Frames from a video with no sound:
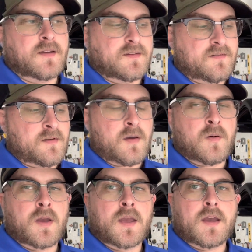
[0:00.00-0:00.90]
so
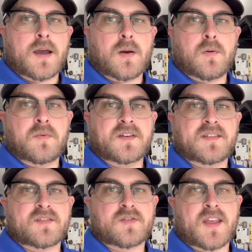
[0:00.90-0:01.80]
I will be
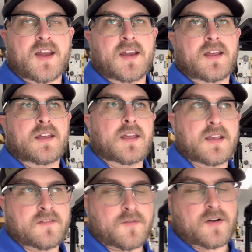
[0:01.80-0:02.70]
straight
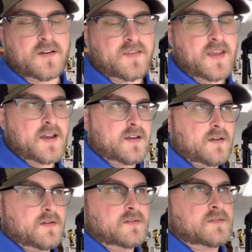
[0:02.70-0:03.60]
as far as that
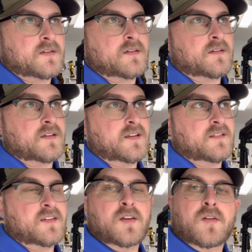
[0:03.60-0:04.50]
goes
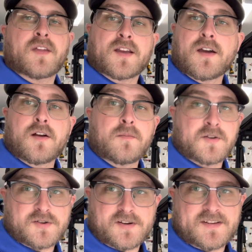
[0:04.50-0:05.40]
until they cut all my
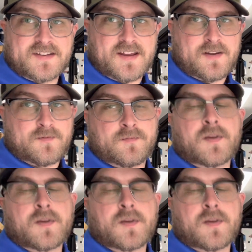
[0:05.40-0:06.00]
trees down,